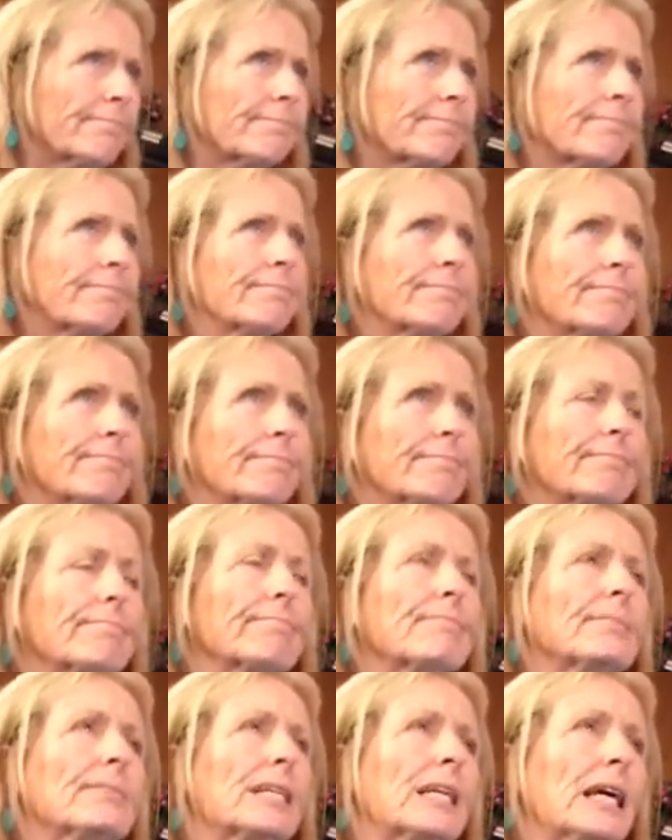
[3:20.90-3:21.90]
All right, and
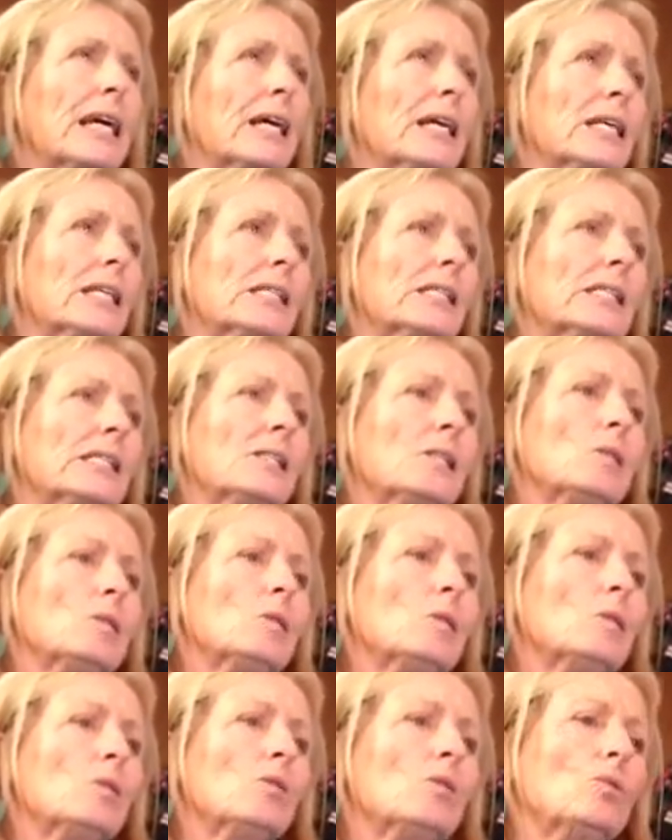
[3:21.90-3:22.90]
then
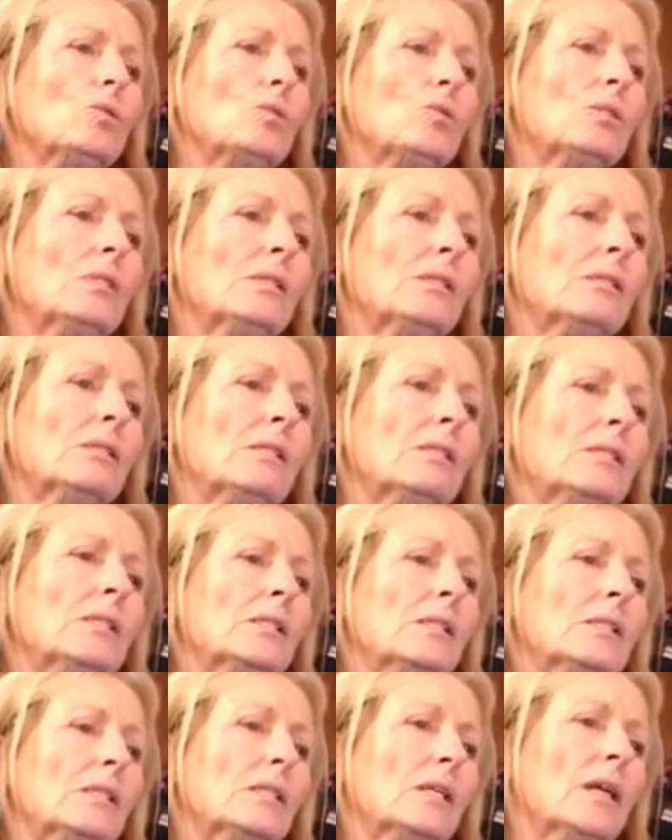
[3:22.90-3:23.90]

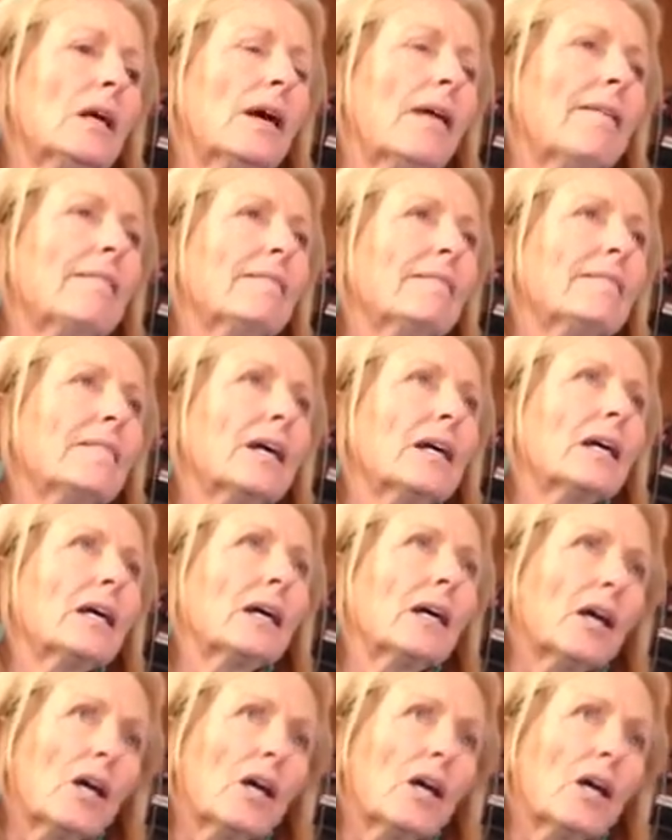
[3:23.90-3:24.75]
that was it for those. If there